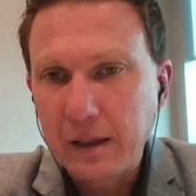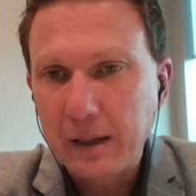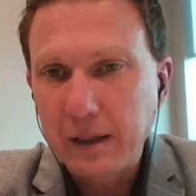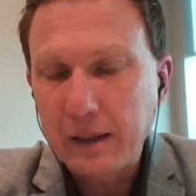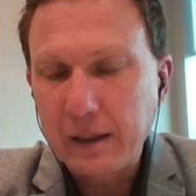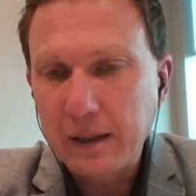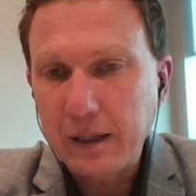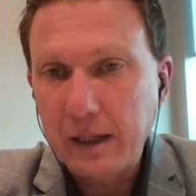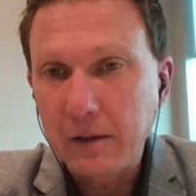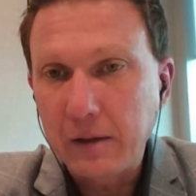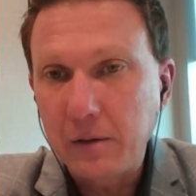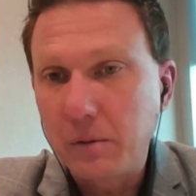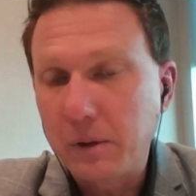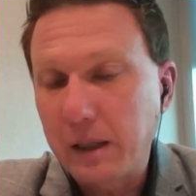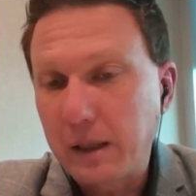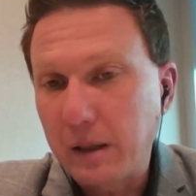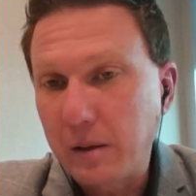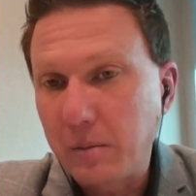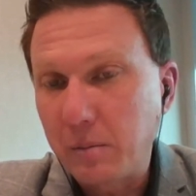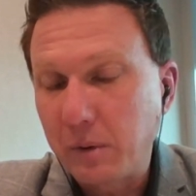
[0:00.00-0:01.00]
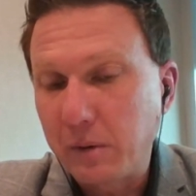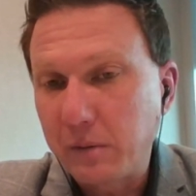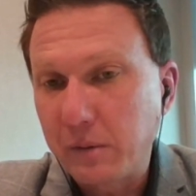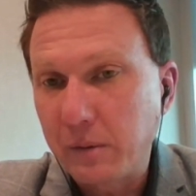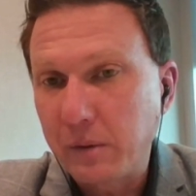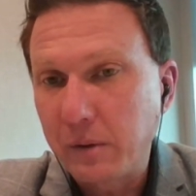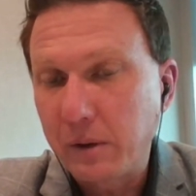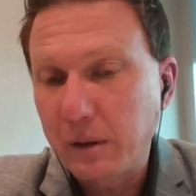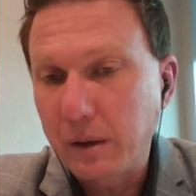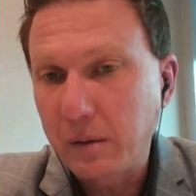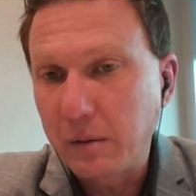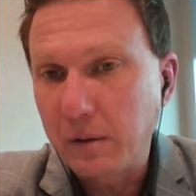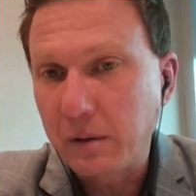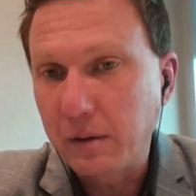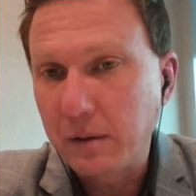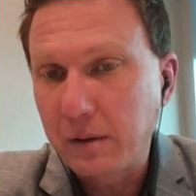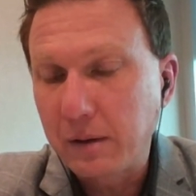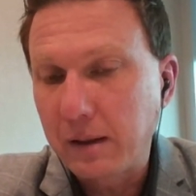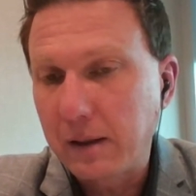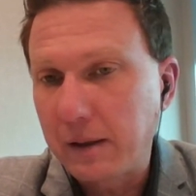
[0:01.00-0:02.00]
and you'll get in before you know
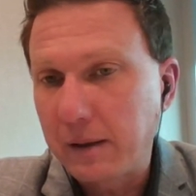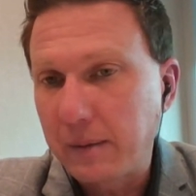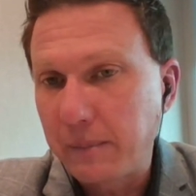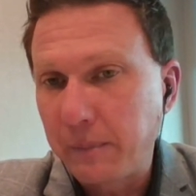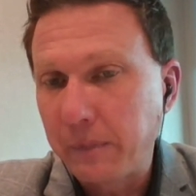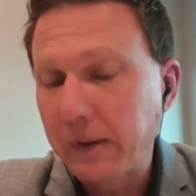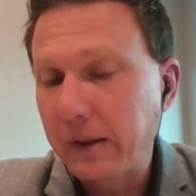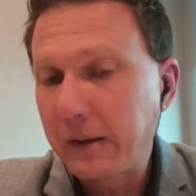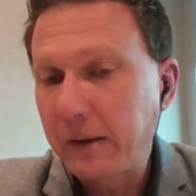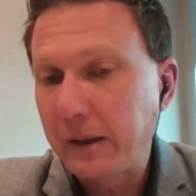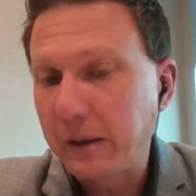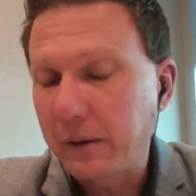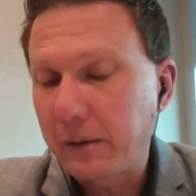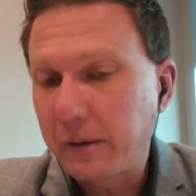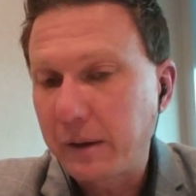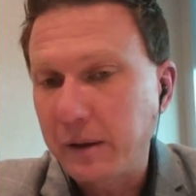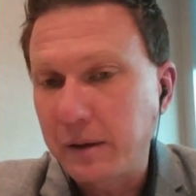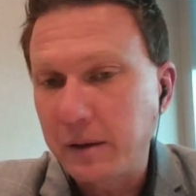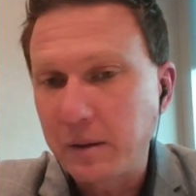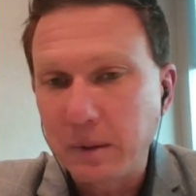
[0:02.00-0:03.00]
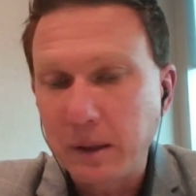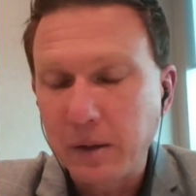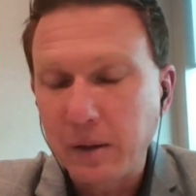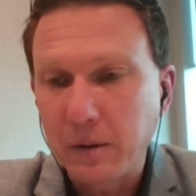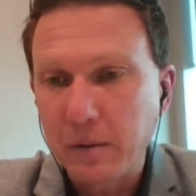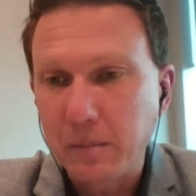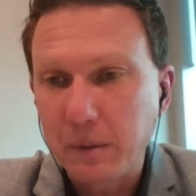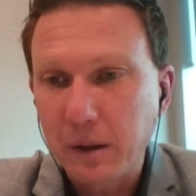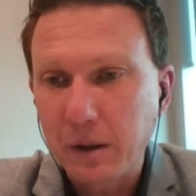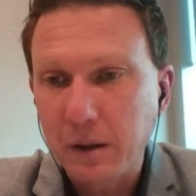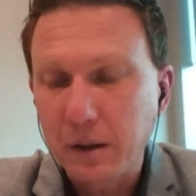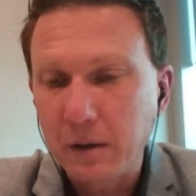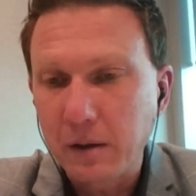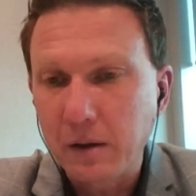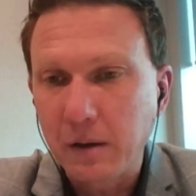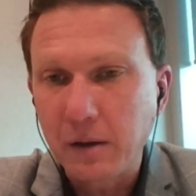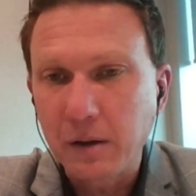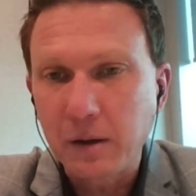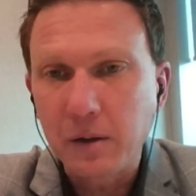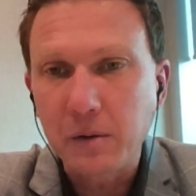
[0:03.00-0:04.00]
it. The other thing to bear in mind,
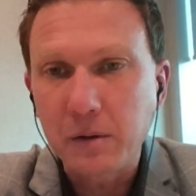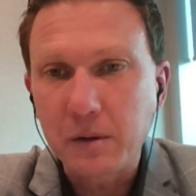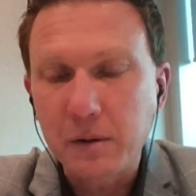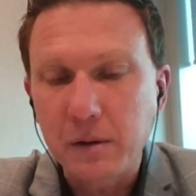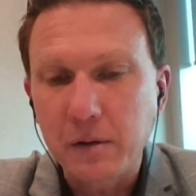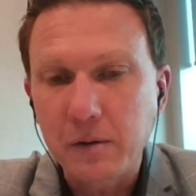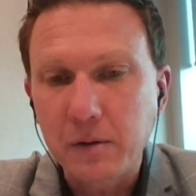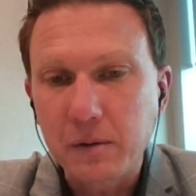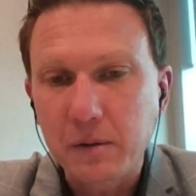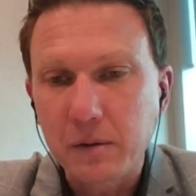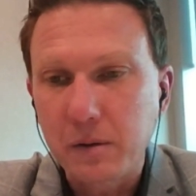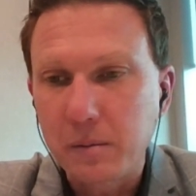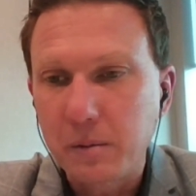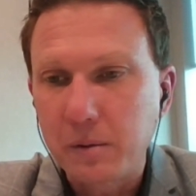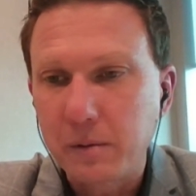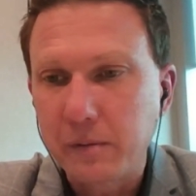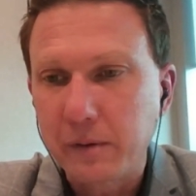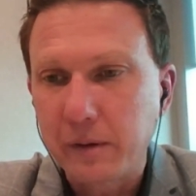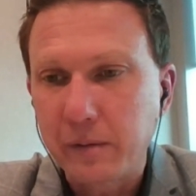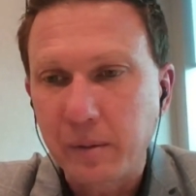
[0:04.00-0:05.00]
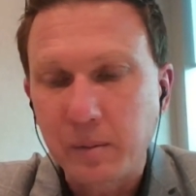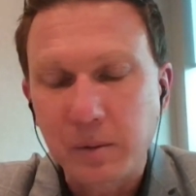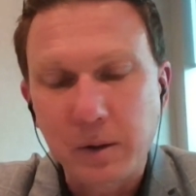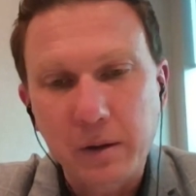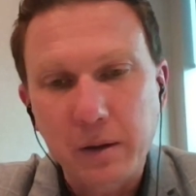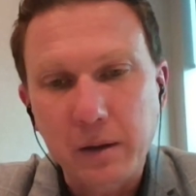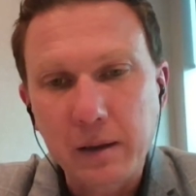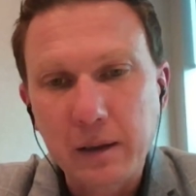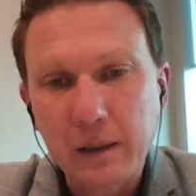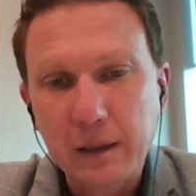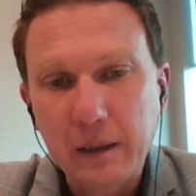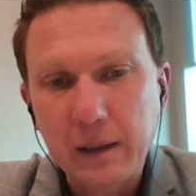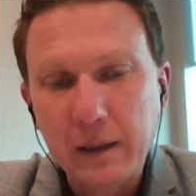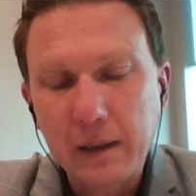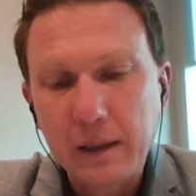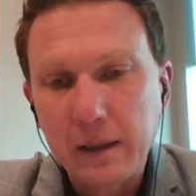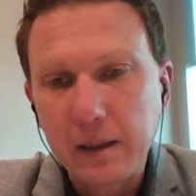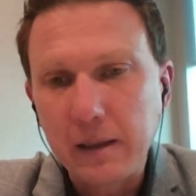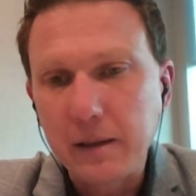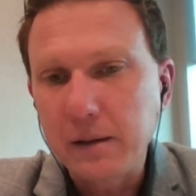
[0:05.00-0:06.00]
and I know it's not suitable for everybody,
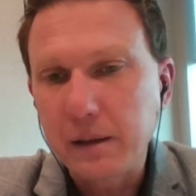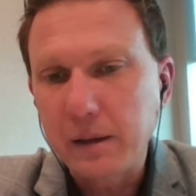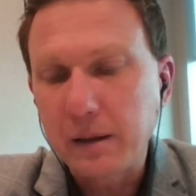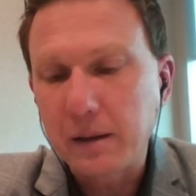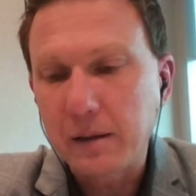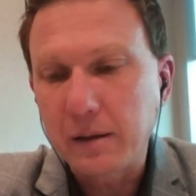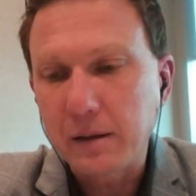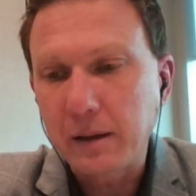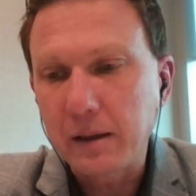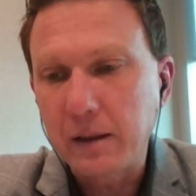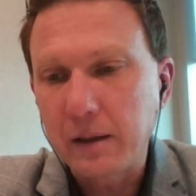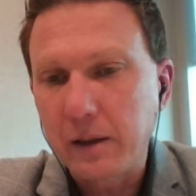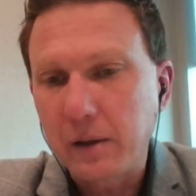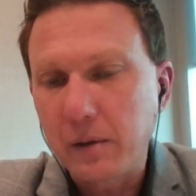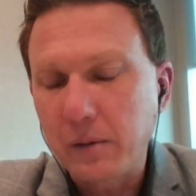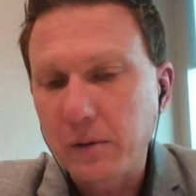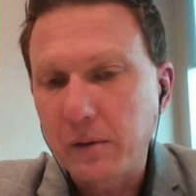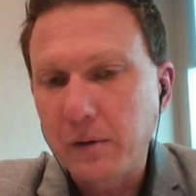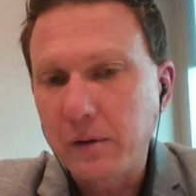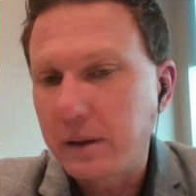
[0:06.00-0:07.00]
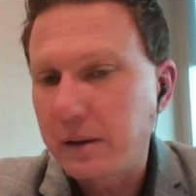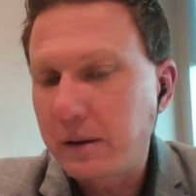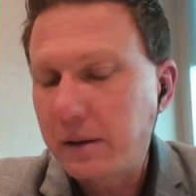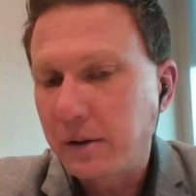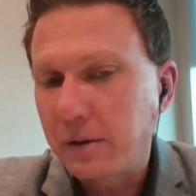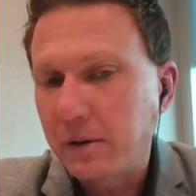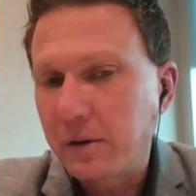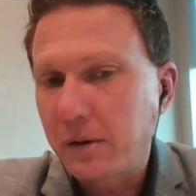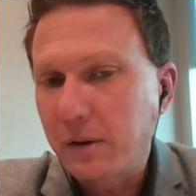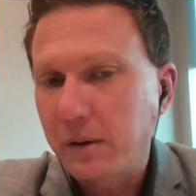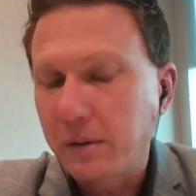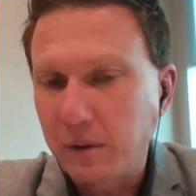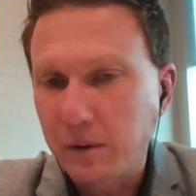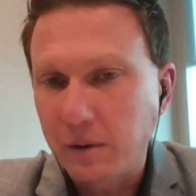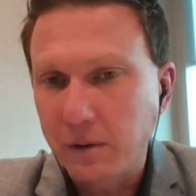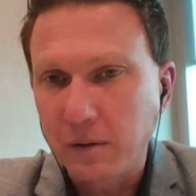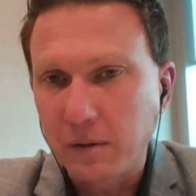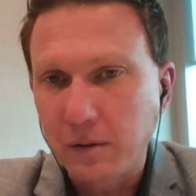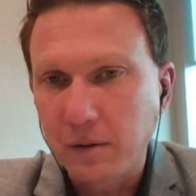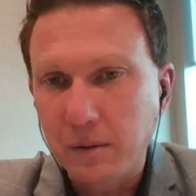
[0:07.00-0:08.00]
is telehealth and distance
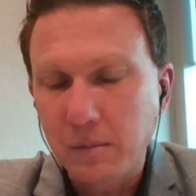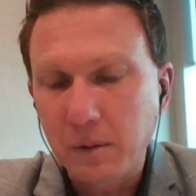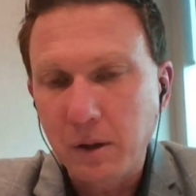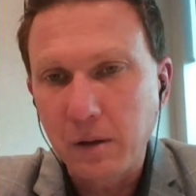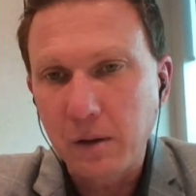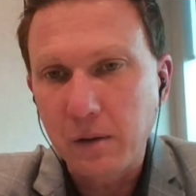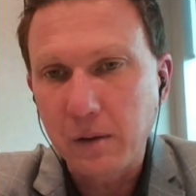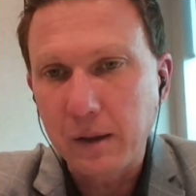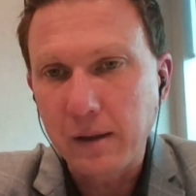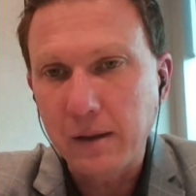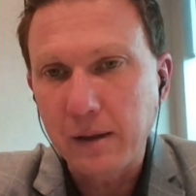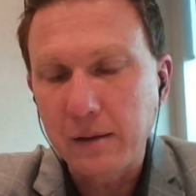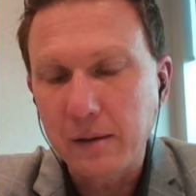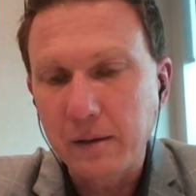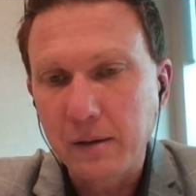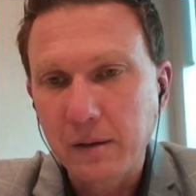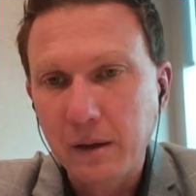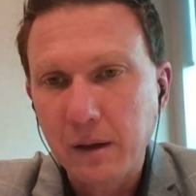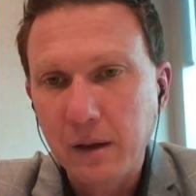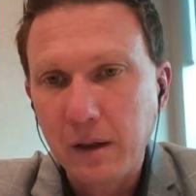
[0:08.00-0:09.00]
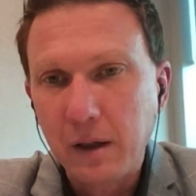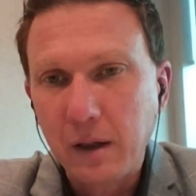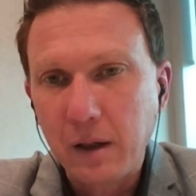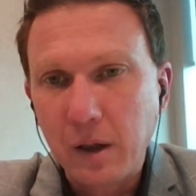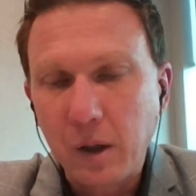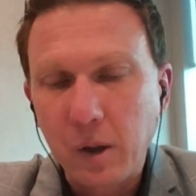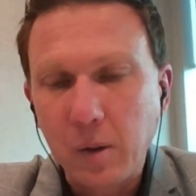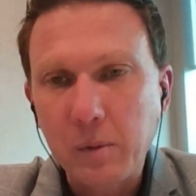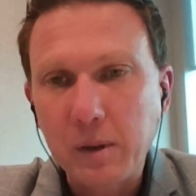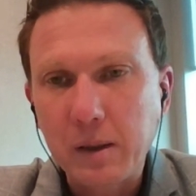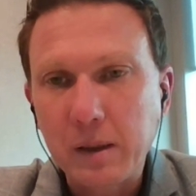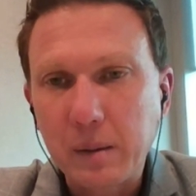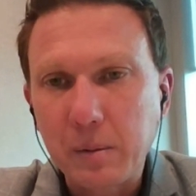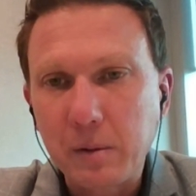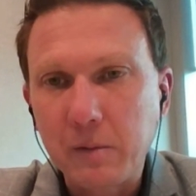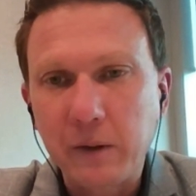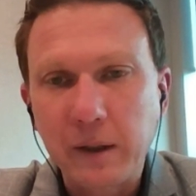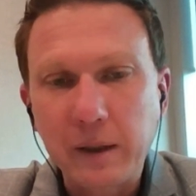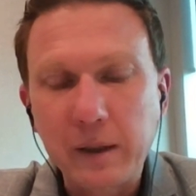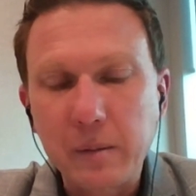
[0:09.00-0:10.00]
services. That has opened up
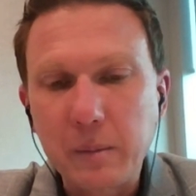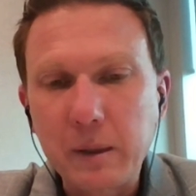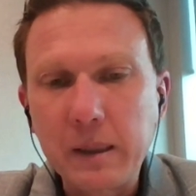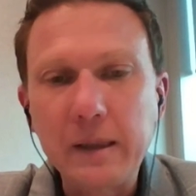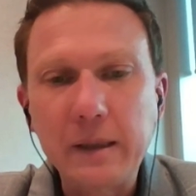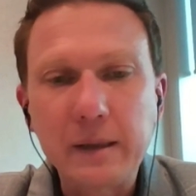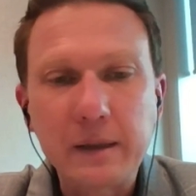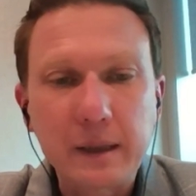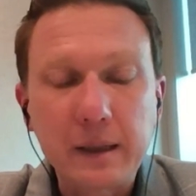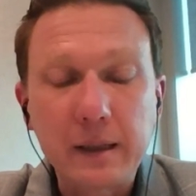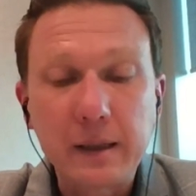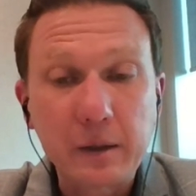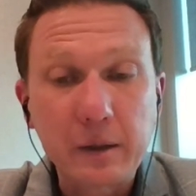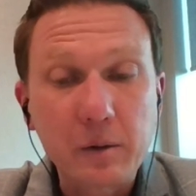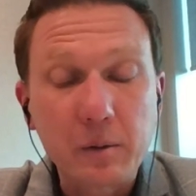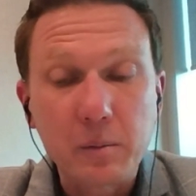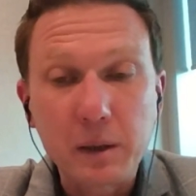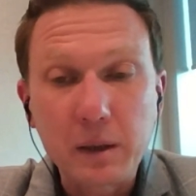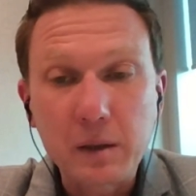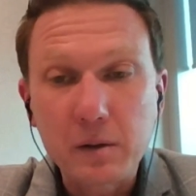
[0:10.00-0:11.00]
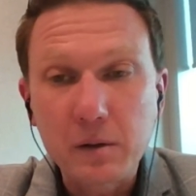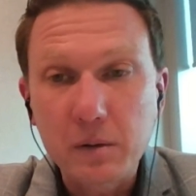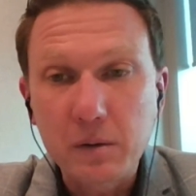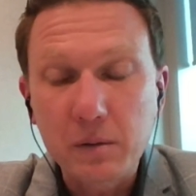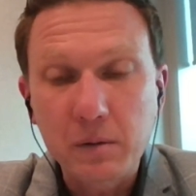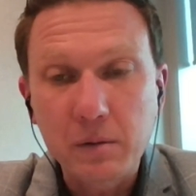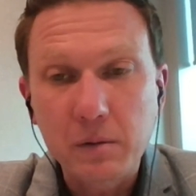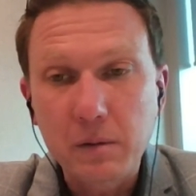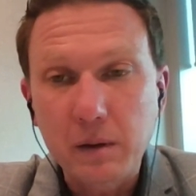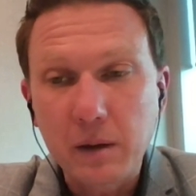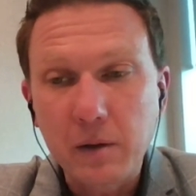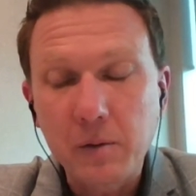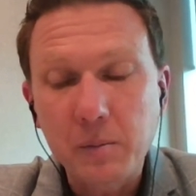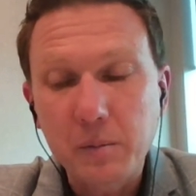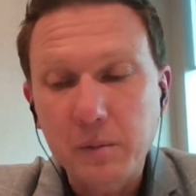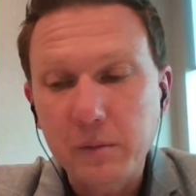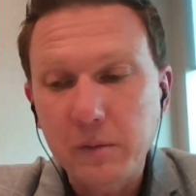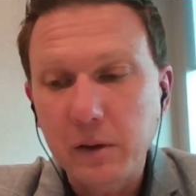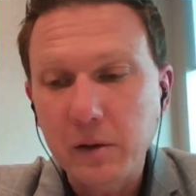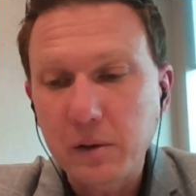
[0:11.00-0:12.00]
availability a little bit to health
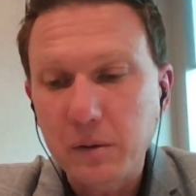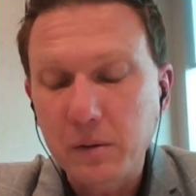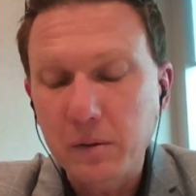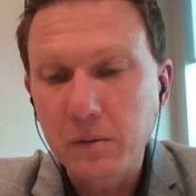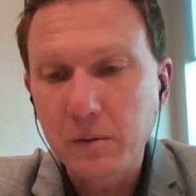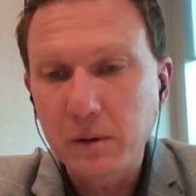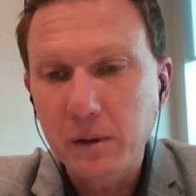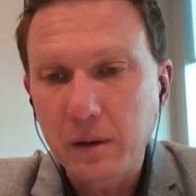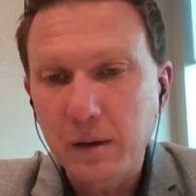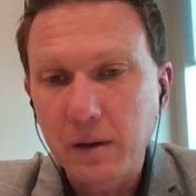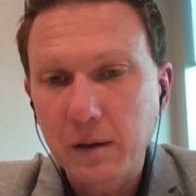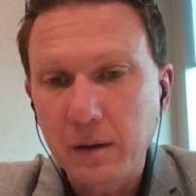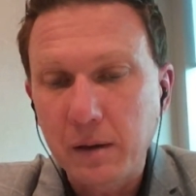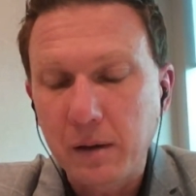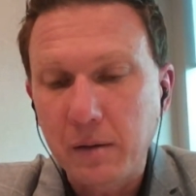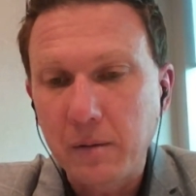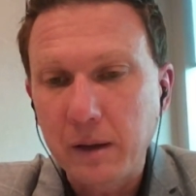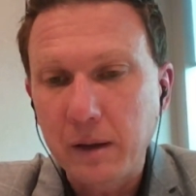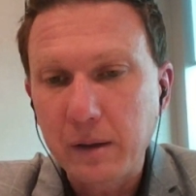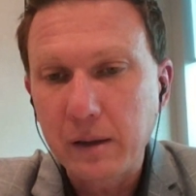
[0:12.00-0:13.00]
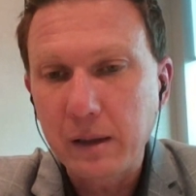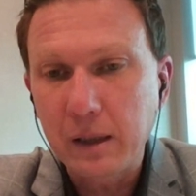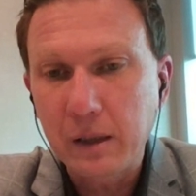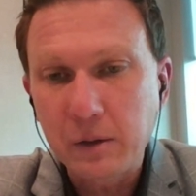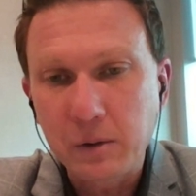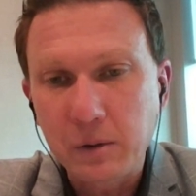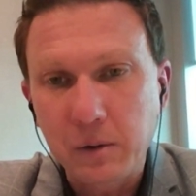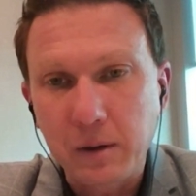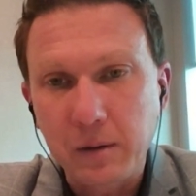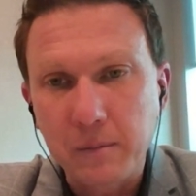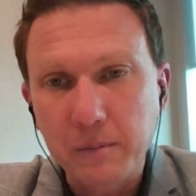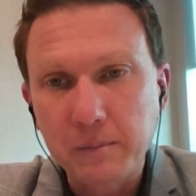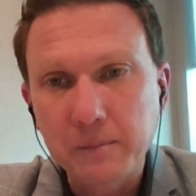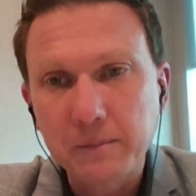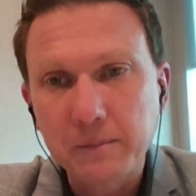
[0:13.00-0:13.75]
professionals around the country.